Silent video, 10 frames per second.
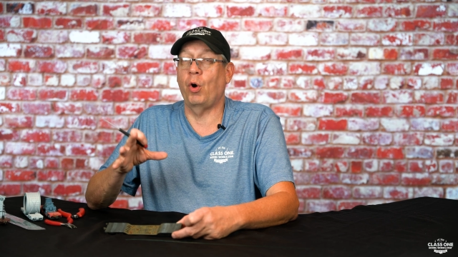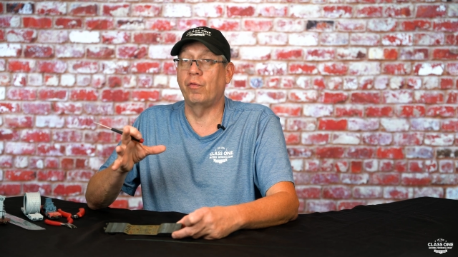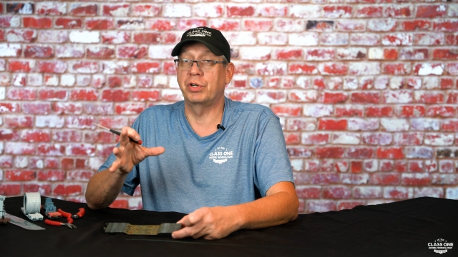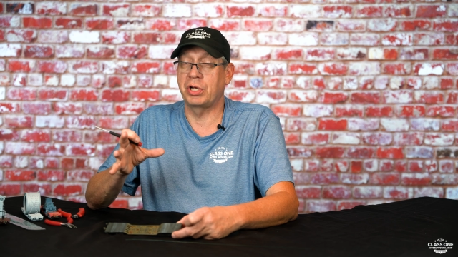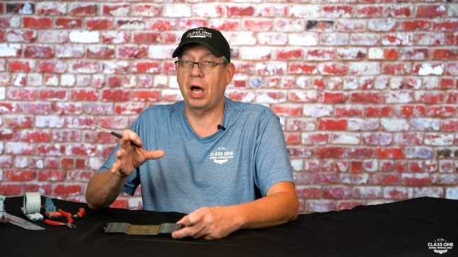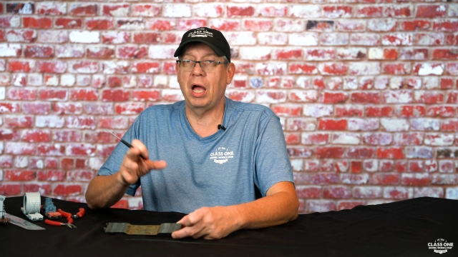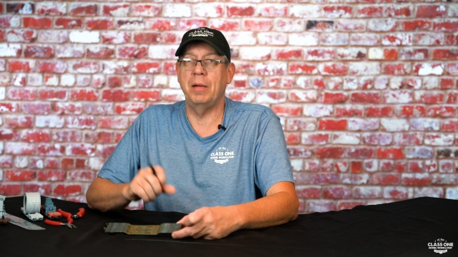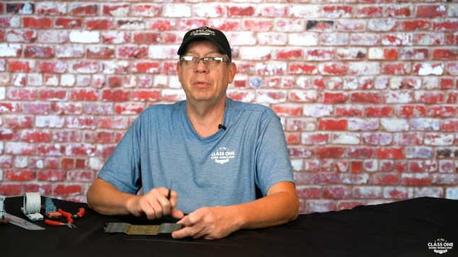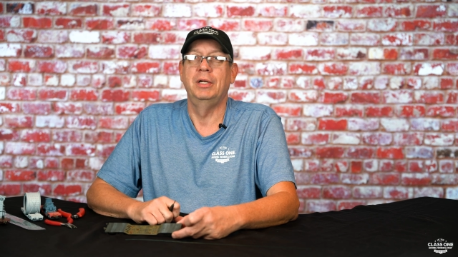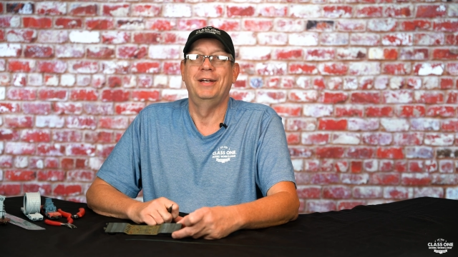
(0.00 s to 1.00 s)
over
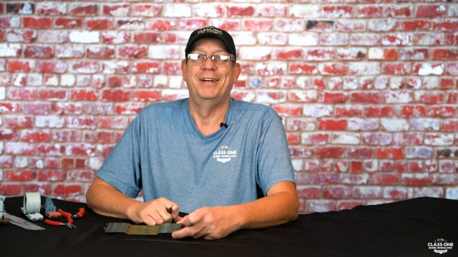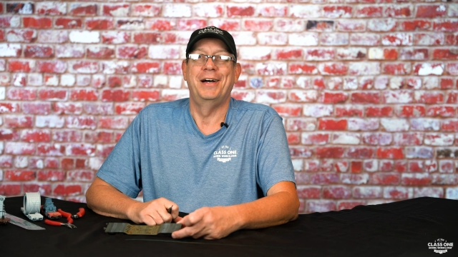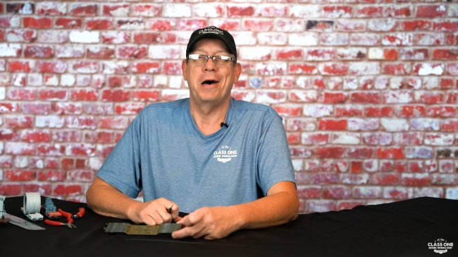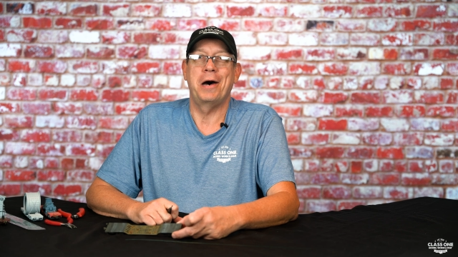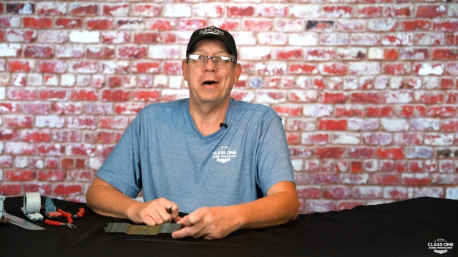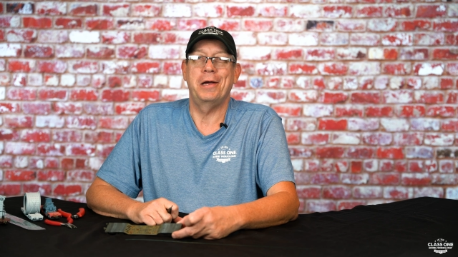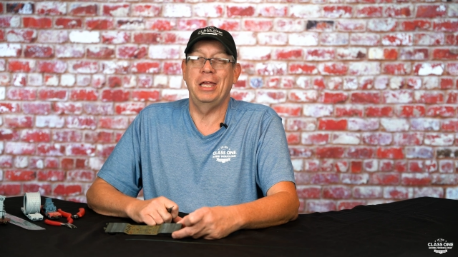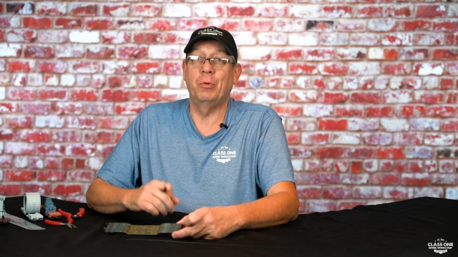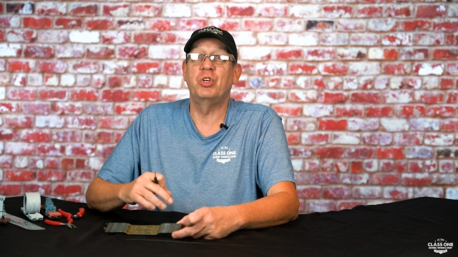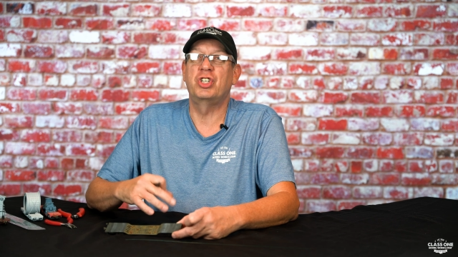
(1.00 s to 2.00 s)
time
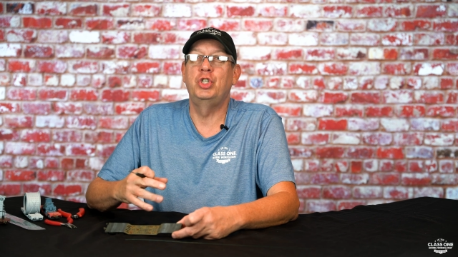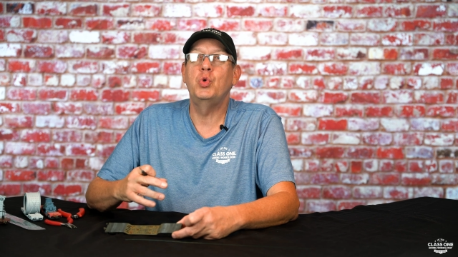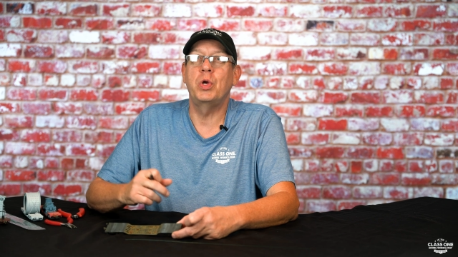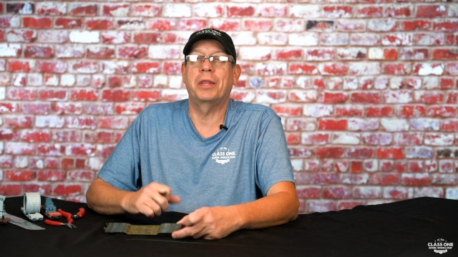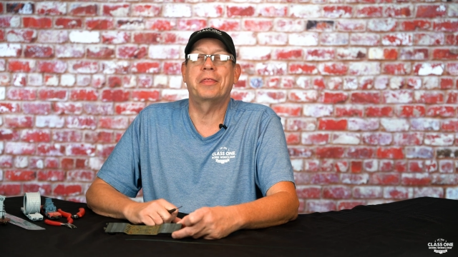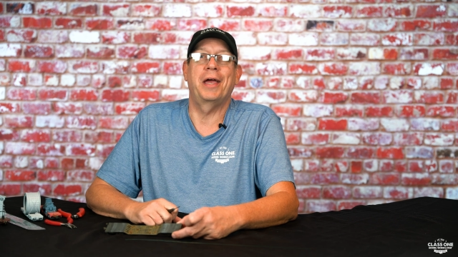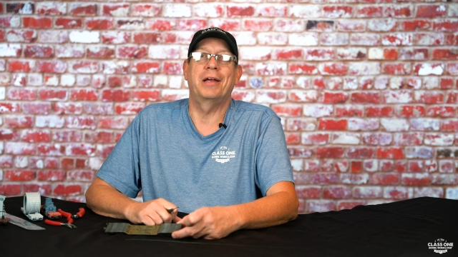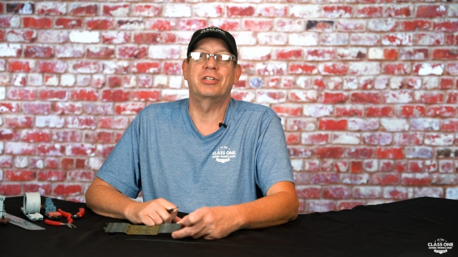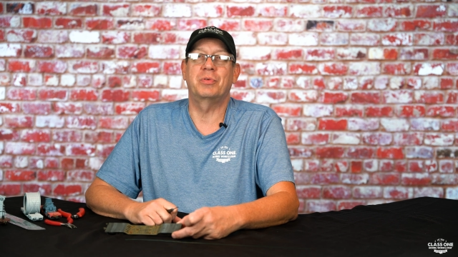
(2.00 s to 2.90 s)
it was doing things.